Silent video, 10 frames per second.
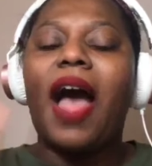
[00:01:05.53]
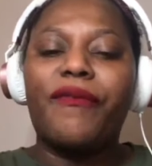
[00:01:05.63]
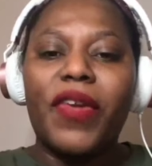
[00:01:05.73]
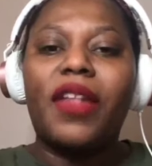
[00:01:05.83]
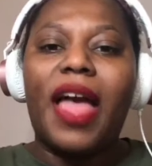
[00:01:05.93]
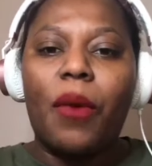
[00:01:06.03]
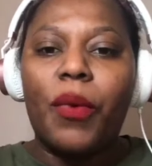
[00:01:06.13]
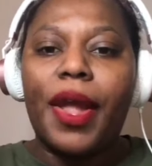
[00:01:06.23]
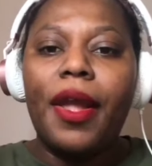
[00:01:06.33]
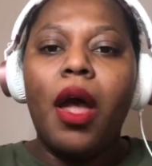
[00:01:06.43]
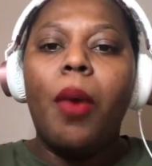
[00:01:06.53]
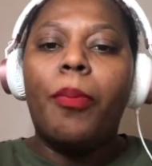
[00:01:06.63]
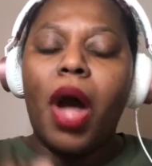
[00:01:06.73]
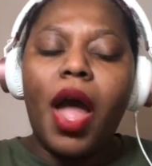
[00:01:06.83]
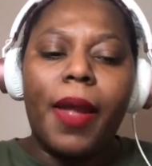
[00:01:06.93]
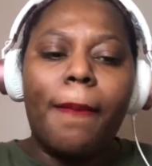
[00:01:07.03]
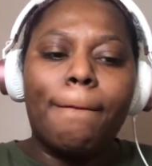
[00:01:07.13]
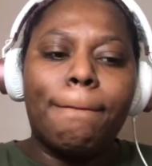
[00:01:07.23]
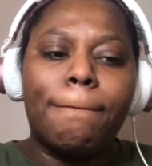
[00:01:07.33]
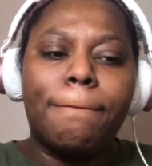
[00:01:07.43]
I feel that way.
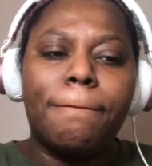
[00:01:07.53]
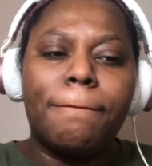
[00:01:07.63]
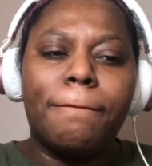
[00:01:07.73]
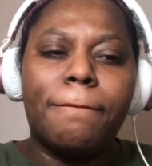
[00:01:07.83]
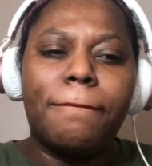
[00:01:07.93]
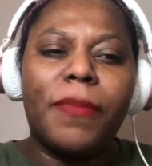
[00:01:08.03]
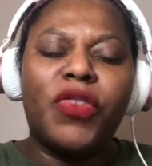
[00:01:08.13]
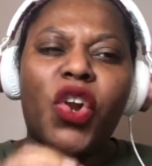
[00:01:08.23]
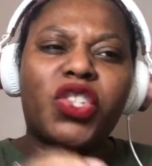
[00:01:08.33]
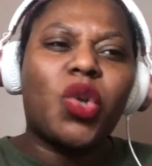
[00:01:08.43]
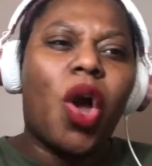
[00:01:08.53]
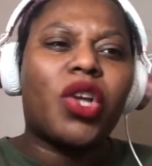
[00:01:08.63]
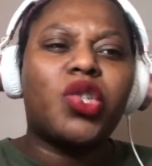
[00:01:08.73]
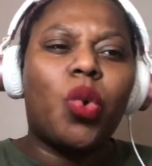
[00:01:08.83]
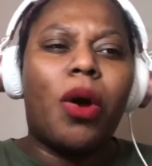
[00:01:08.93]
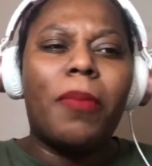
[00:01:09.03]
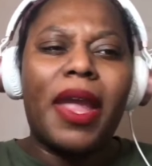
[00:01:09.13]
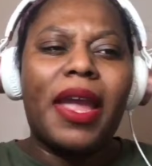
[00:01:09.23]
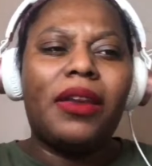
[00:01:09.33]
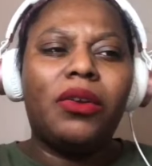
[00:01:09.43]
But you're talking to a
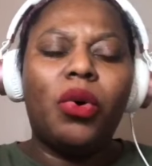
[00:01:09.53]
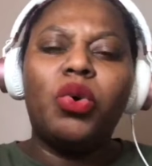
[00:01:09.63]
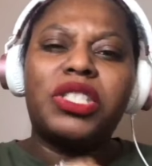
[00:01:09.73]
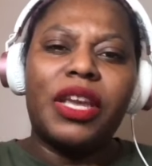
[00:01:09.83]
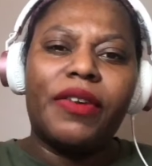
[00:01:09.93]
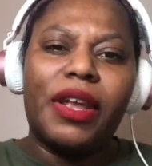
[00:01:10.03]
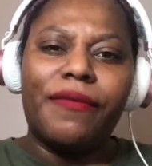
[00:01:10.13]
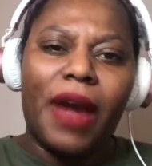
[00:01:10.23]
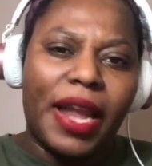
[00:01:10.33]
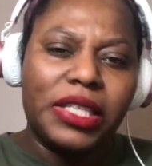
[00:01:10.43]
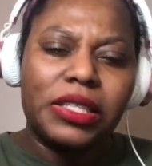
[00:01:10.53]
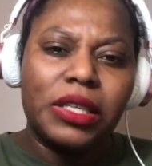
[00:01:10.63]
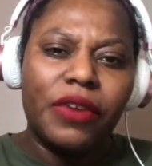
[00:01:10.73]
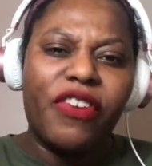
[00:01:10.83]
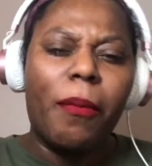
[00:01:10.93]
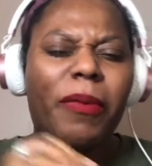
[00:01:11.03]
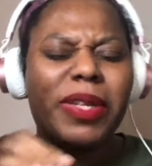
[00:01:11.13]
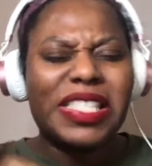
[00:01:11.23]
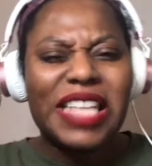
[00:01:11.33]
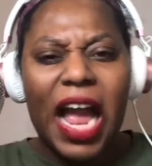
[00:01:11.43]
man who's giving advice from a
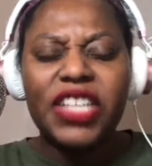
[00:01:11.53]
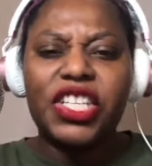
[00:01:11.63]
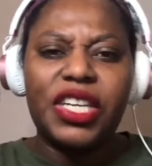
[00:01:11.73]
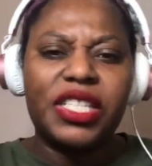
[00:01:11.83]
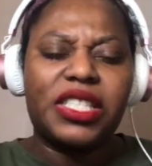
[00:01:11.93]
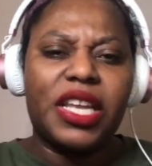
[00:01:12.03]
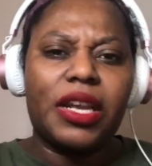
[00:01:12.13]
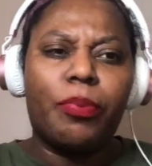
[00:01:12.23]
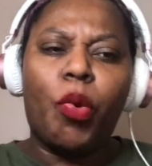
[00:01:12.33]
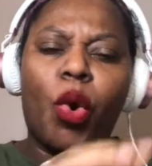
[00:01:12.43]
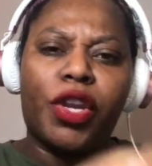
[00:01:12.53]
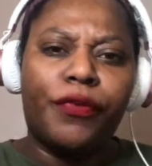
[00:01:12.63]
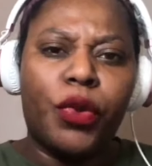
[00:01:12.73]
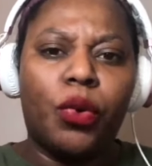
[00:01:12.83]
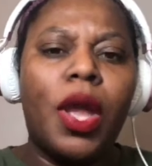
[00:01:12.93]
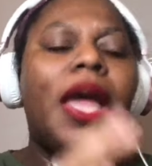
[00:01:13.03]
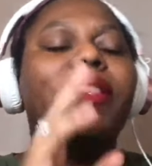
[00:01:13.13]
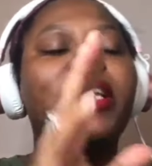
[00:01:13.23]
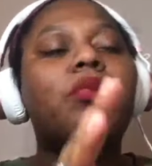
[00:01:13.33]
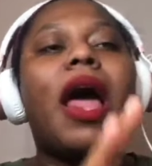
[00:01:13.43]
misogynistic point of view.
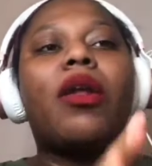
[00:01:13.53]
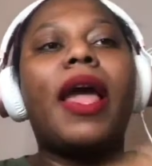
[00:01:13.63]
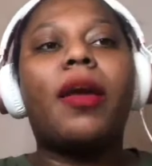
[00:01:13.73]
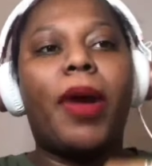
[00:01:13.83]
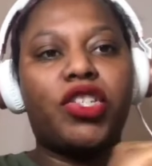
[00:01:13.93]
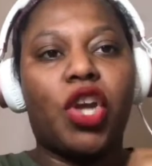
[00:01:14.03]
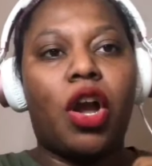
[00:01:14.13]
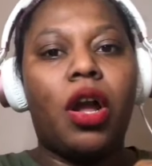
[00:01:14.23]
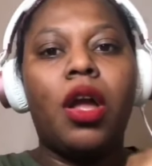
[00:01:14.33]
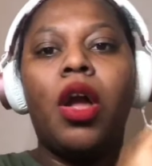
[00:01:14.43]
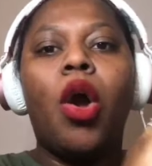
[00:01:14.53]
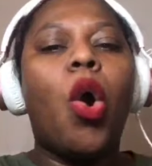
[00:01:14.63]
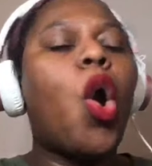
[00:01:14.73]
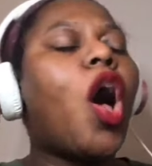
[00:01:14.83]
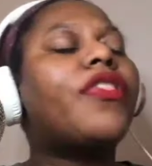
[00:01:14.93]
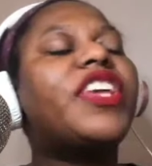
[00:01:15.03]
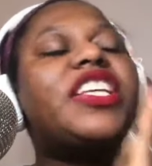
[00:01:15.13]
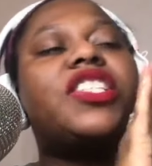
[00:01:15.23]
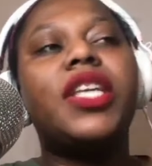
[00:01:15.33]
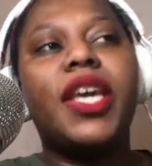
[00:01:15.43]
This is what I don't like about y'all. All
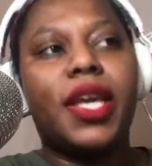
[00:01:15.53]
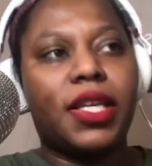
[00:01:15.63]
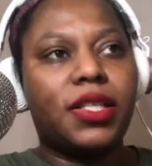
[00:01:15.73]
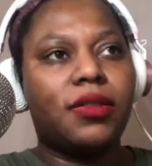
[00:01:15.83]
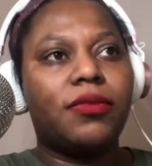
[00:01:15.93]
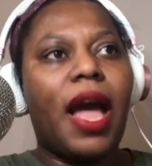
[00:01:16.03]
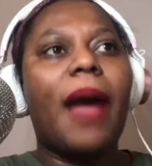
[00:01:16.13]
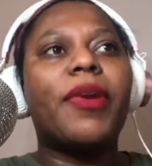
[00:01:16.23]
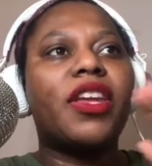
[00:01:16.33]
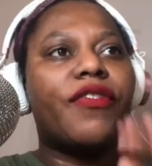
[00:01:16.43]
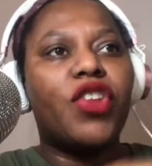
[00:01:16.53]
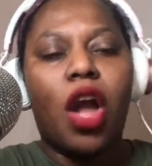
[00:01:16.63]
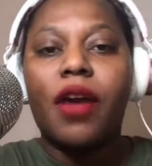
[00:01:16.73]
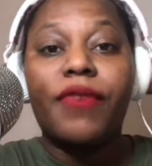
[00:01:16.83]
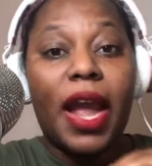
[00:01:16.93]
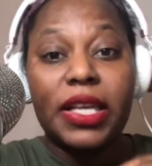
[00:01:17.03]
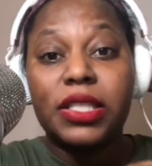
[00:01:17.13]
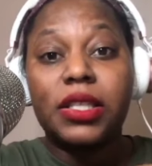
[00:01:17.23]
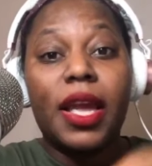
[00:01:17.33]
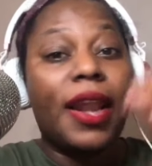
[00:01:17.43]
these years, I've been giving y'all
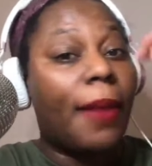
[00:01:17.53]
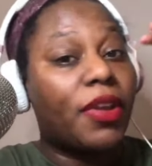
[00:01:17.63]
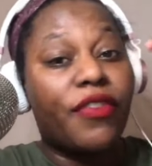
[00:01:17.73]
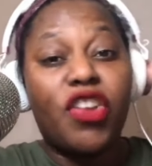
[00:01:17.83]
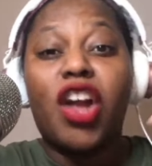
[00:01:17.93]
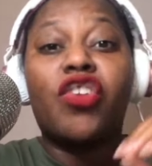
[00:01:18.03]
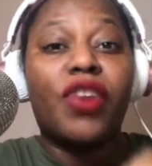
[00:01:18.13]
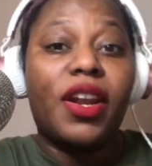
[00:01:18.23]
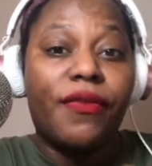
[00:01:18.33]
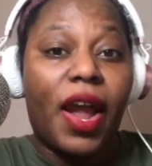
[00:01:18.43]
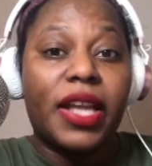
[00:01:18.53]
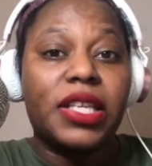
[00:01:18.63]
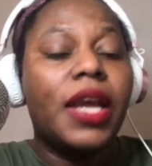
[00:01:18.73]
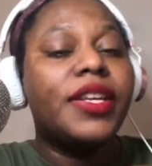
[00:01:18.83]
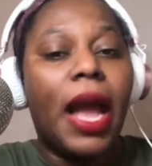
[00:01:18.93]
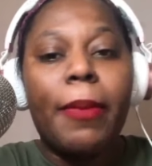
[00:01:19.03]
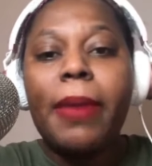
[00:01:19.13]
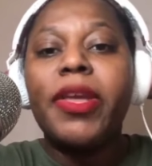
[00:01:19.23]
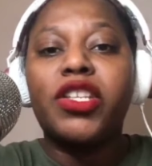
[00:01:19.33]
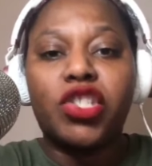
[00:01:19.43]
advice. And I've been giving y'all great advice. Y'all
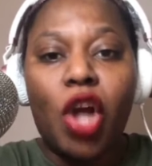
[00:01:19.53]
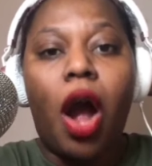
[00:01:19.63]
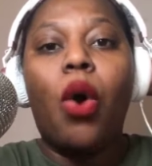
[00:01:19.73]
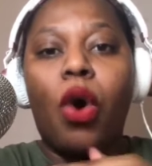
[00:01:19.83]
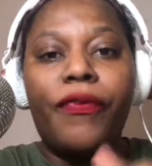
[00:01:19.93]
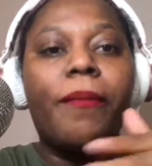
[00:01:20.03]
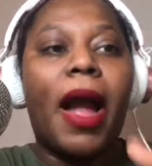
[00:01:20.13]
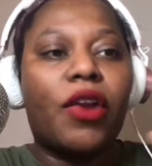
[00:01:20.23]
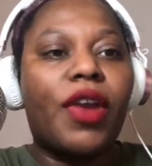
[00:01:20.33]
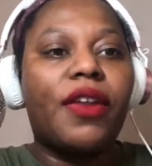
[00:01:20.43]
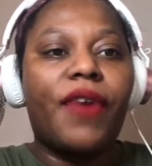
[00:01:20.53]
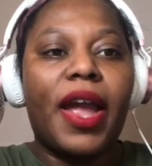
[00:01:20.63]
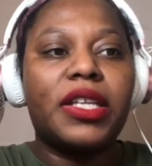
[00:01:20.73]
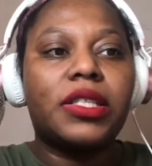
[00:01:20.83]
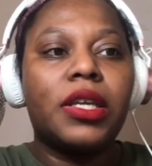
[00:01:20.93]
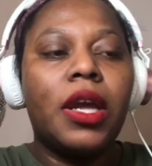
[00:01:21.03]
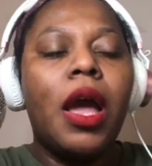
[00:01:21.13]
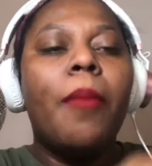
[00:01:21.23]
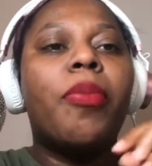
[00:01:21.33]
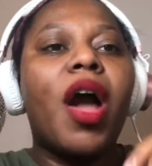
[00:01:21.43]
made me a star off of my great advice.
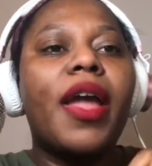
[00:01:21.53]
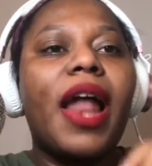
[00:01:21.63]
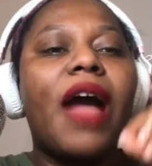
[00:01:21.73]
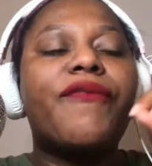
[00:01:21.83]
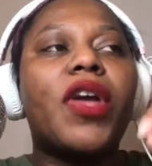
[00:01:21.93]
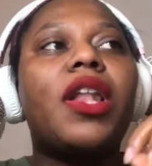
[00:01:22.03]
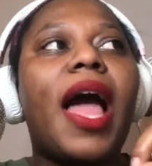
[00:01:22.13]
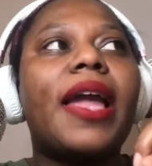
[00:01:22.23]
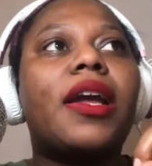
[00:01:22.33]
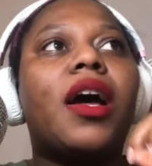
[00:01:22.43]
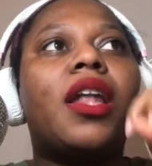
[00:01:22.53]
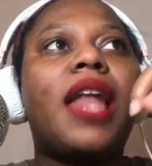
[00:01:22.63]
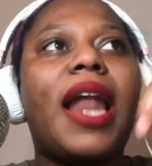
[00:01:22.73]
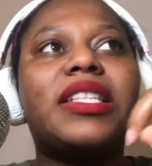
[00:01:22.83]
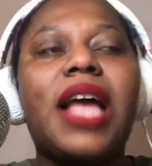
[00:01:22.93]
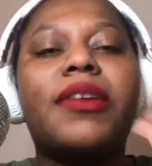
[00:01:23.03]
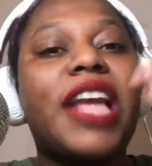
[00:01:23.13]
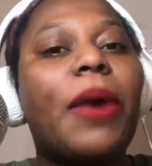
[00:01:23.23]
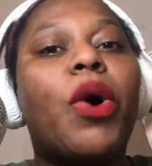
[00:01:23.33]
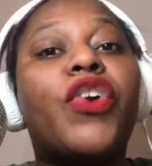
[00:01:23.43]
But I feel like a lot of
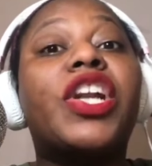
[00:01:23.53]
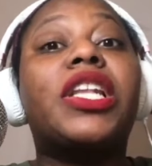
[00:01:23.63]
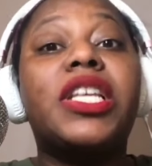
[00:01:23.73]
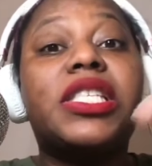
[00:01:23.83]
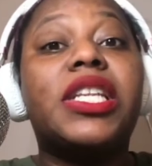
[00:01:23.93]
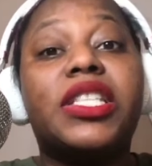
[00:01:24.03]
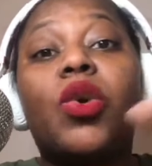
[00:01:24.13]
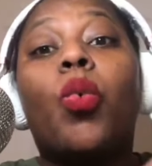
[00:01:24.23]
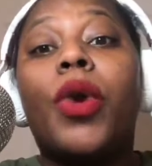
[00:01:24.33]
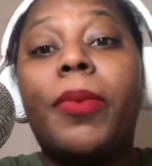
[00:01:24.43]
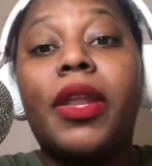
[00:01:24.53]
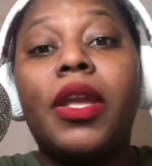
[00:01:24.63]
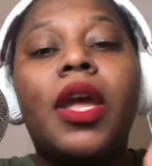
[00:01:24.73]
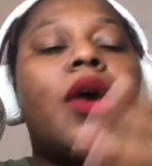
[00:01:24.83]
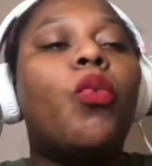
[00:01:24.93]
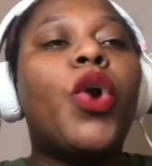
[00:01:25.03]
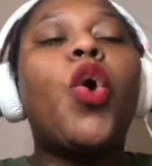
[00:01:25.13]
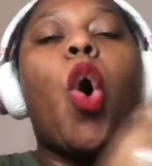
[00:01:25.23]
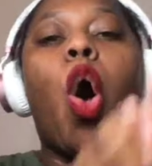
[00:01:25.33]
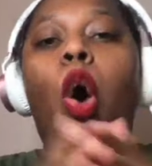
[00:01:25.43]
times y'all weren't listening to women.
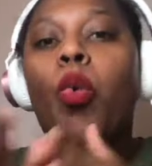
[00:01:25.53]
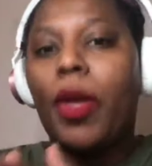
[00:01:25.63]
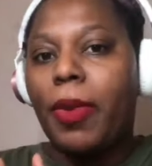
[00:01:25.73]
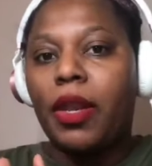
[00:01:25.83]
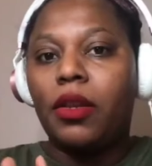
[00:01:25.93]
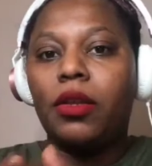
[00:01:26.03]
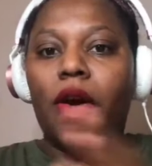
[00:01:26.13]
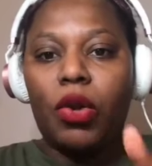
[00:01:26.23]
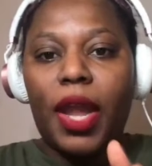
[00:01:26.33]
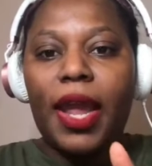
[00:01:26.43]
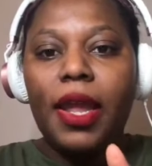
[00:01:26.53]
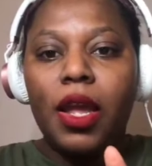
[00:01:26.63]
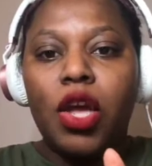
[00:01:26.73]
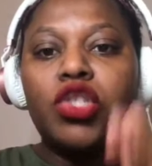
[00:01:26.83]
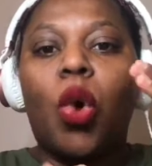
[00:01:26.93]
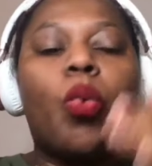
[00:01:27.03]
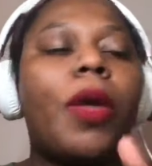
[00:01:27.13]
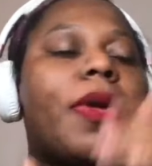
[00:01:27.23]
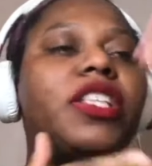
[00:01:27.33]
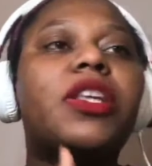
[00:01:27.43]
We're all women, okay? So
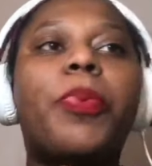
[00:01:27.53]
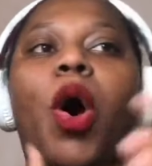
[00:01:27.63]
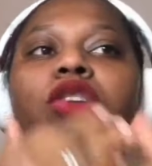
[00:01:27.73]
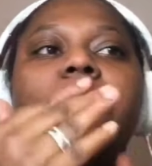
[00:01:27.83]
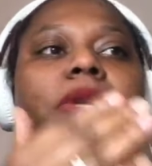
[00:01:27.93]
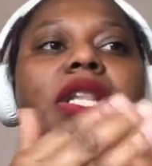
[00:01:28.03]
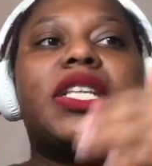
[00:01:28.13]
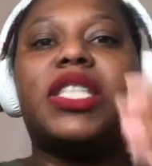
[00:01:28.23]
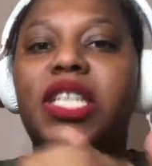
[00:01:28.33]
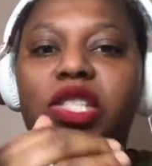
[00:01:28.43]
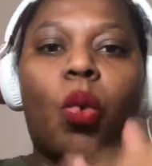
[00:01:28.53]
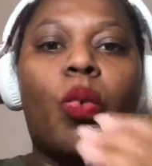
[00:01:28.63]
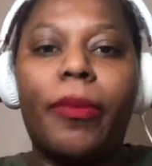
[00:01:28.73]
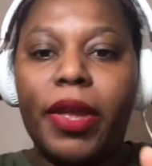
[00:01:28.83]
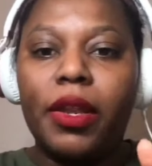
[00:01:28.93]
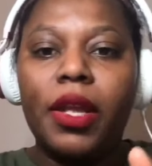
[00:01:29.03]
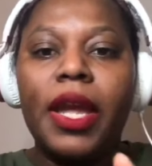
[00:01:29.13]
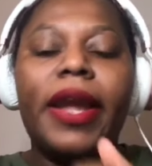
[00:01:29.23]
women supposed to be listening to women.